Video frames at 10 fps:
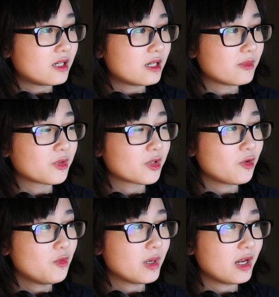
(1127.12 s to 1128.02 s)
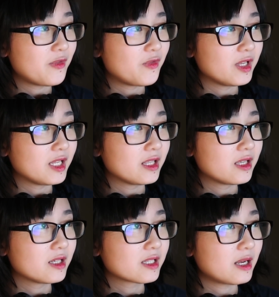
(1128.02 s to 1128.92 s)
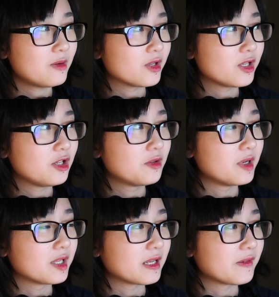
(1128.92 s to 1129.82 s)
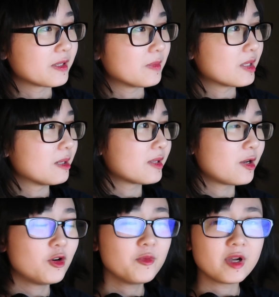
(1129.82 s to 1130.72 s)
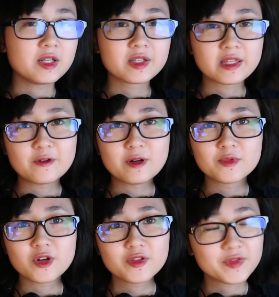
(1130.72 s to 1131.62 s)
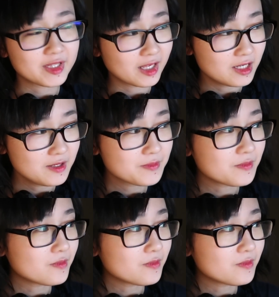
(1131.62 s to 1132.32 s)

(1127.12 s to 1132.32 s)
I'm so bad at phrasing things. I want to kill myself sometimes. I hope you understand what I'm trying to say.